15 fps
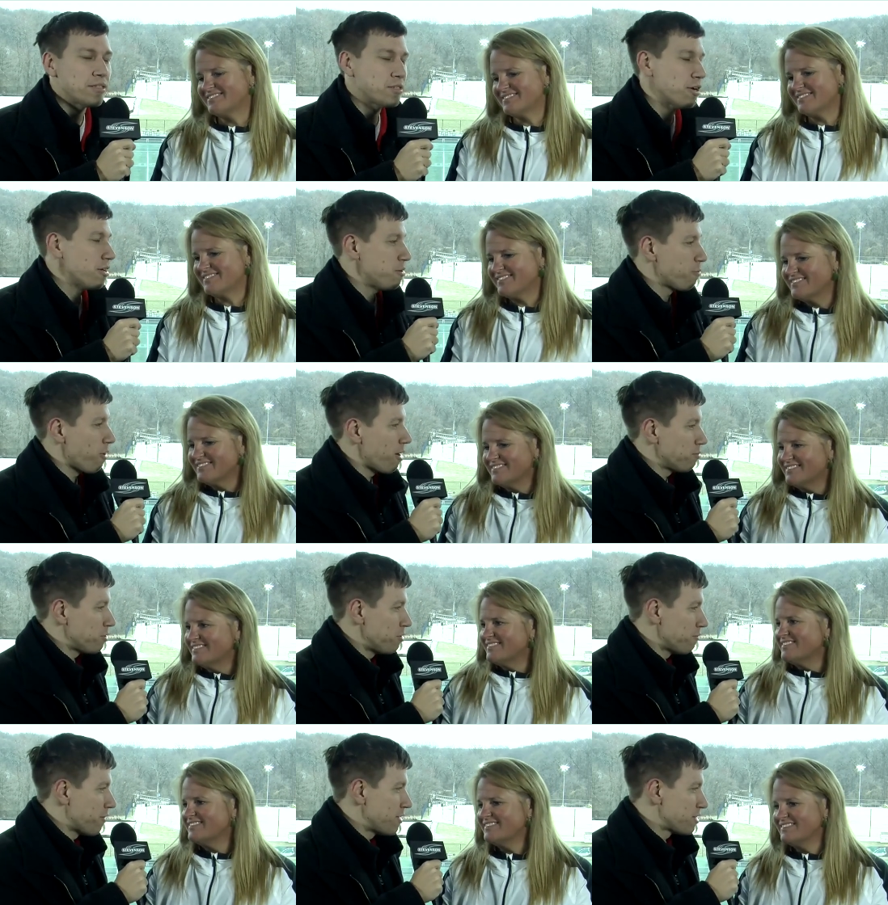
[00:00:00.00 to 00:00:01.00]
Speaker 1: let's talk. You brought up
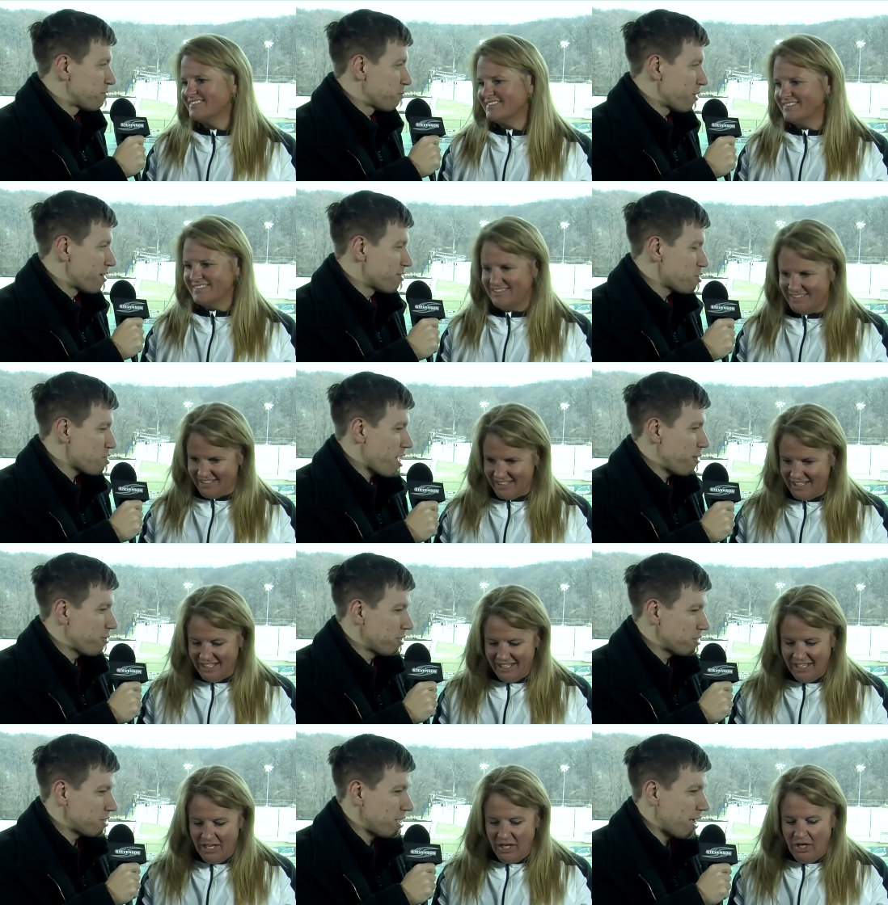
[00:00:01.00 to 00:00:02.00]
two defensive players to chat
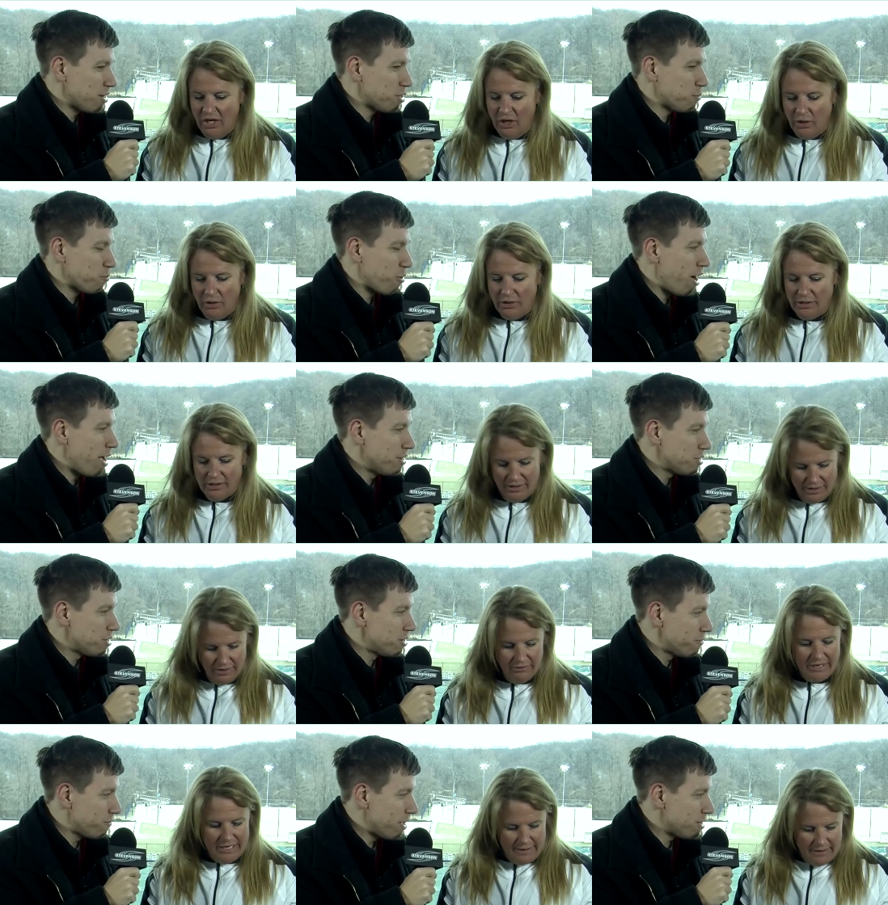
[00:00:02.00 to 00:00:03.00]
with us. Not a surprise. The
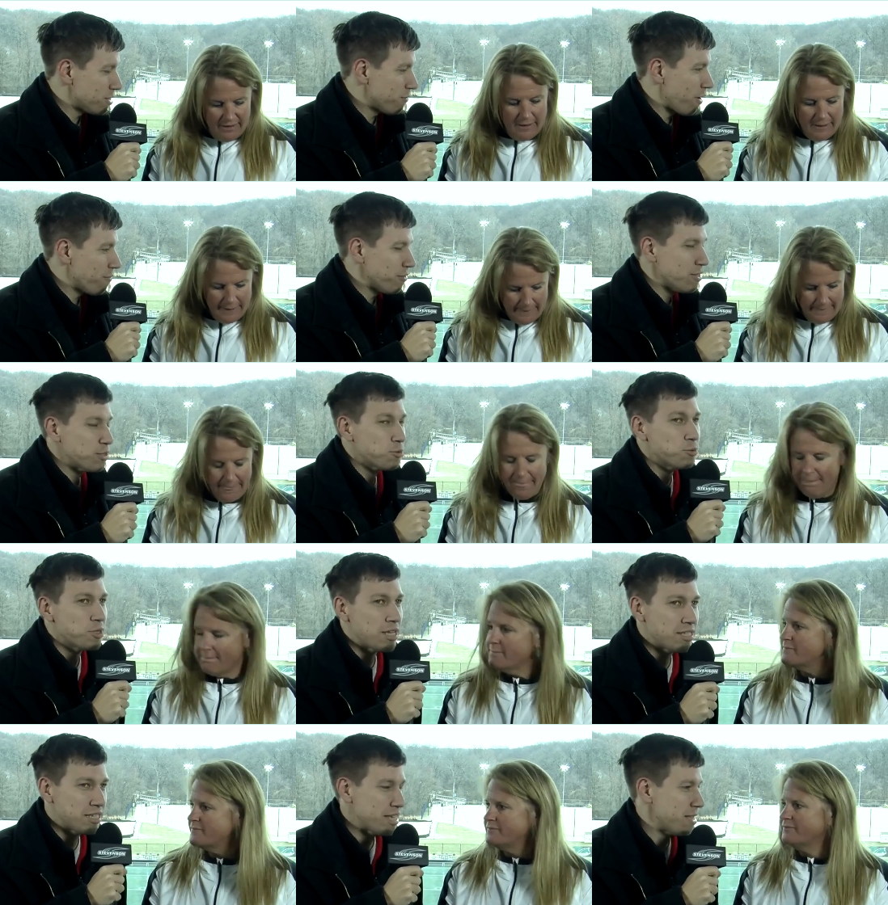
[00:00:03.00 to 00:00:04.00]
defensive effort. This was
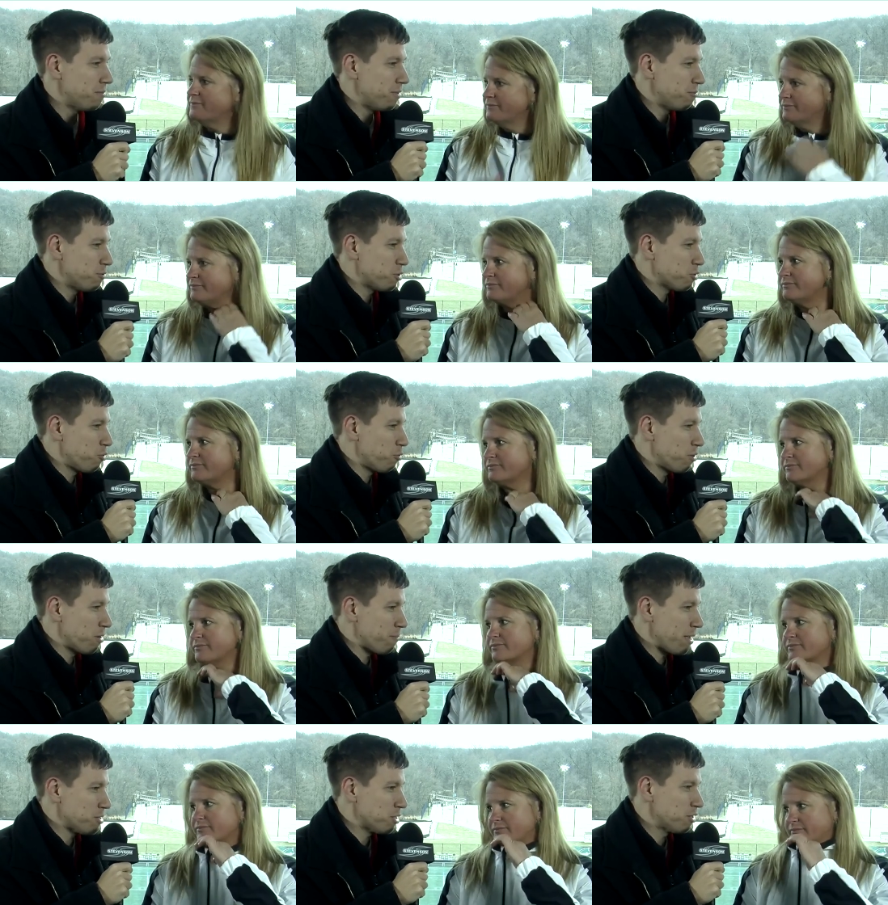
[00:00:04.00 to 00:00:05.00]
a team that was scoring
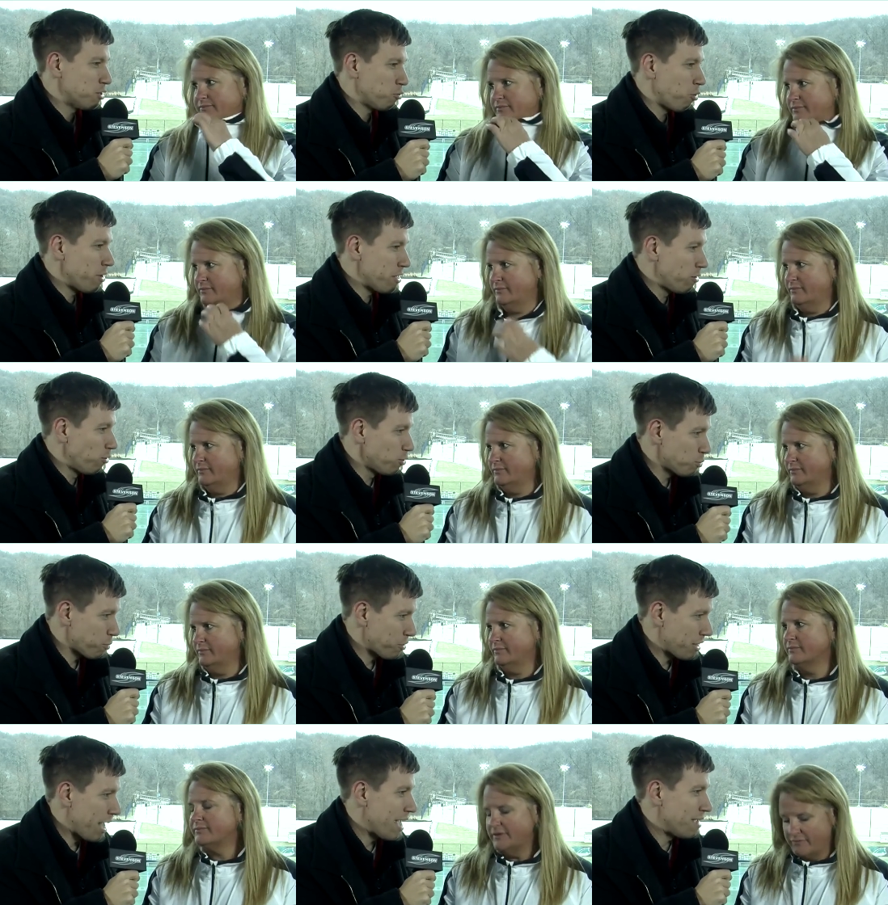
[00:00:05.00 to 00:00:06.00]
basically 20 goals
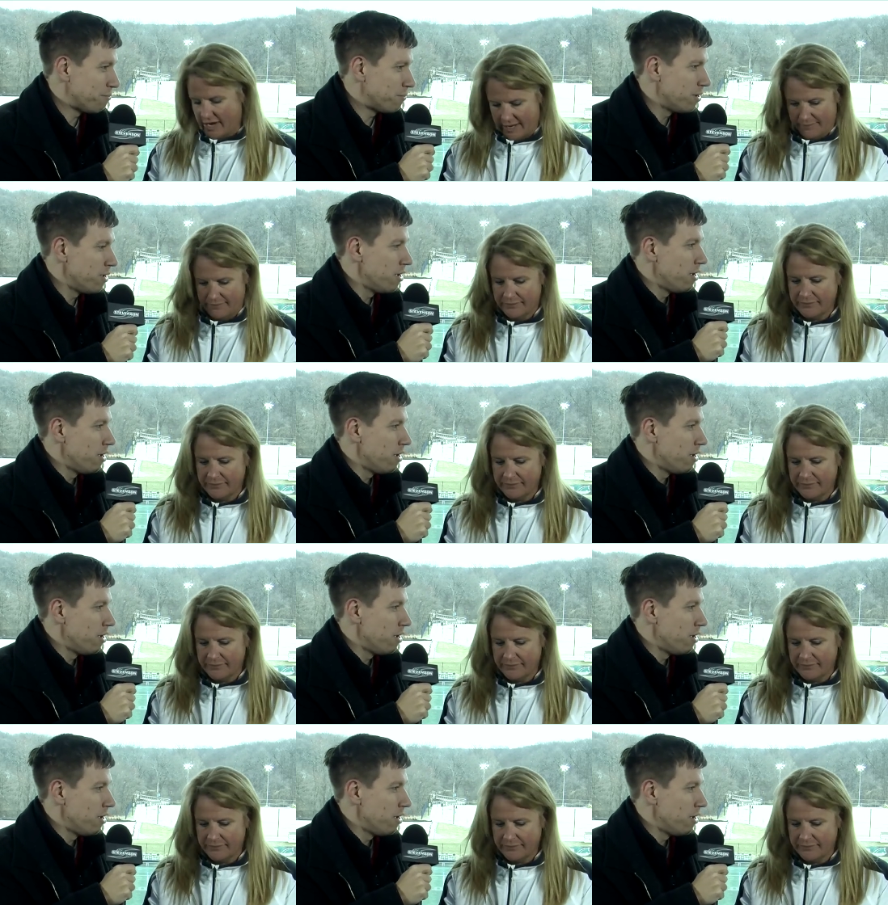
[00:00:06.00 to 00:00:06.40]
per game right.